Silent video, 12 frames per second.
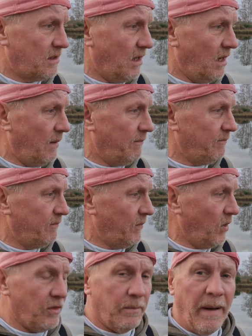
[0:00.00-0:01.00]
on
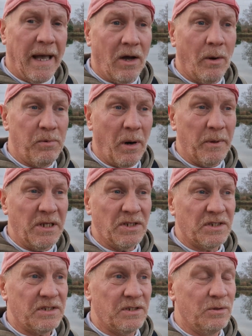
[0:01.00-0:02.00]
the bank, I'll probably
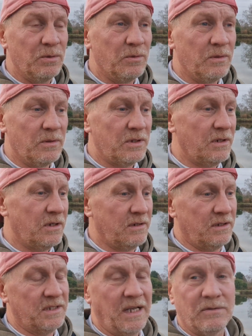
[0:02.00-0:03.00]
just do,
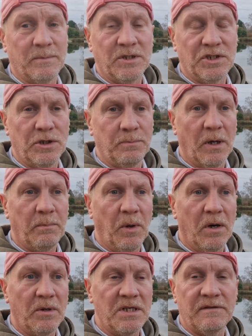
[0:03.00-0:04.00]
it sounds a bit stupid,
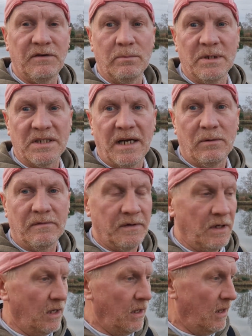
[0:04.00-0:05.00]
but I'll interview myself.
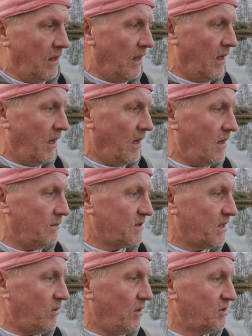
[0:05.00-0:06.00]

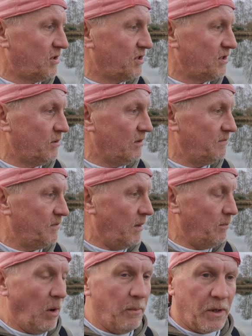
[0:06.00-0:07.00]
So I'll just do
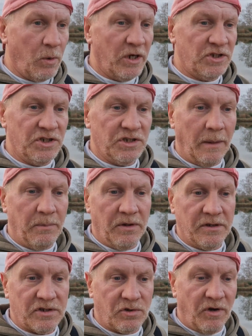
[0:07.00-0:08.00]
pop the questions up
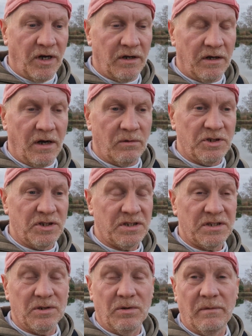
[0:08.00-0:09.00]
on the screen, and I'll
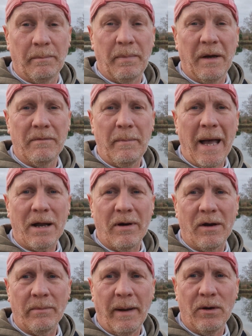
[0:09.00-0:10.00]
just sort of a bit of a
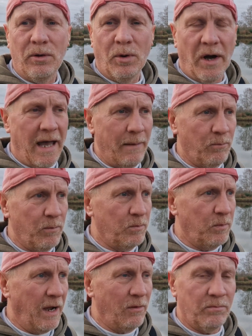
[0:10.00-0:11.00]
background about who I am,
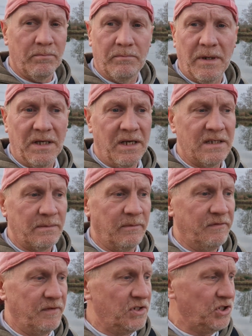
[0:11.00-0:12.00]
how many years I've
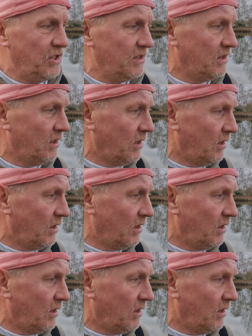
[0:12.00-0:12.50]
been fishing,